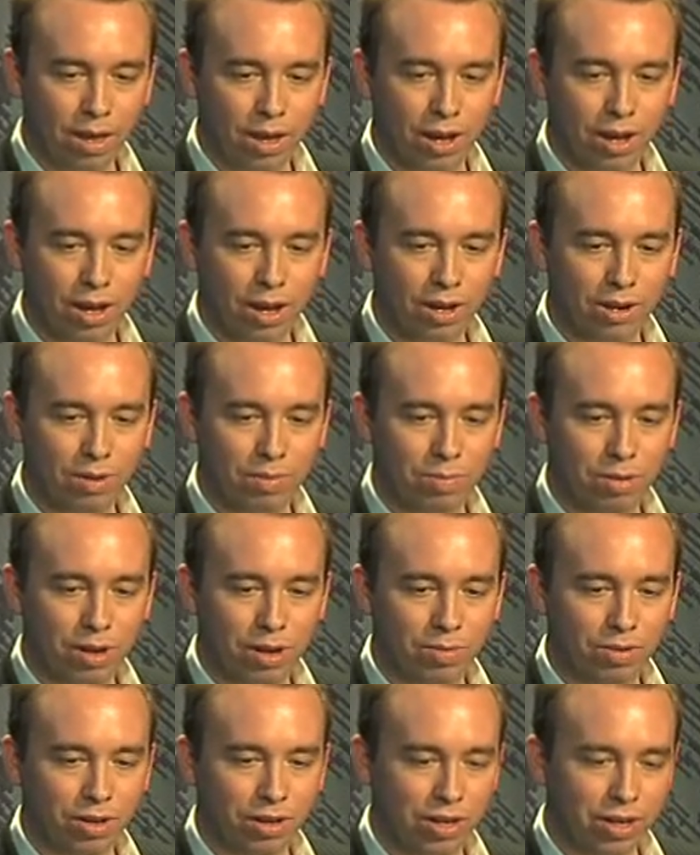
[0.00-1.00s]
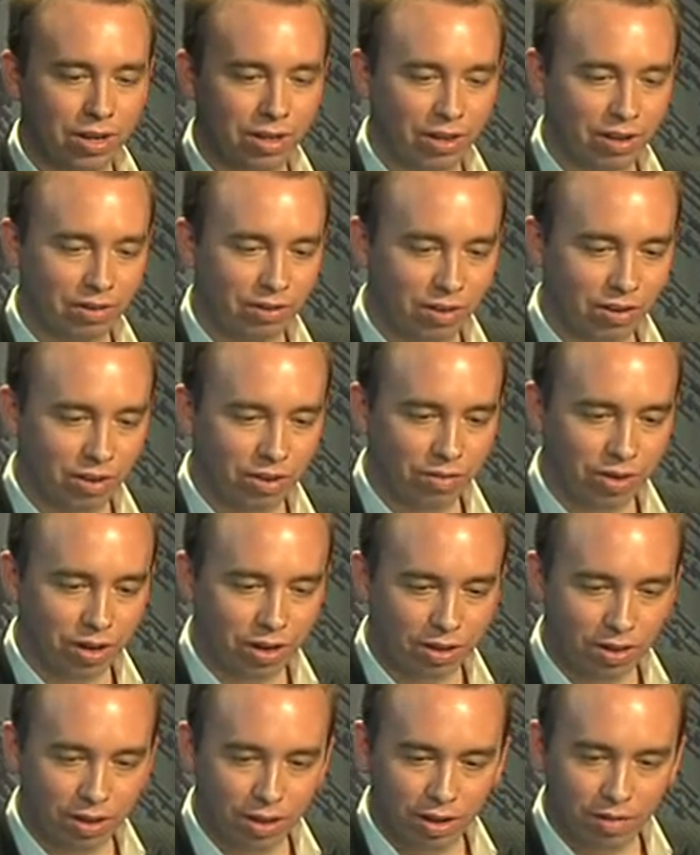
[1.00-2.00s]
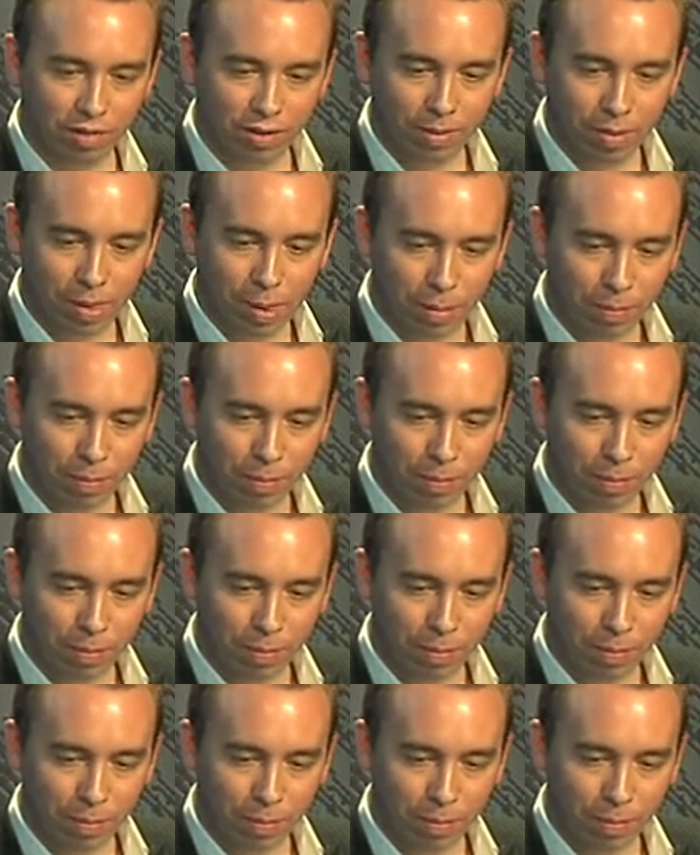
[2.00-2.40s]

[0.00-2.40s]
And perhaps I didn't attach it to the right server.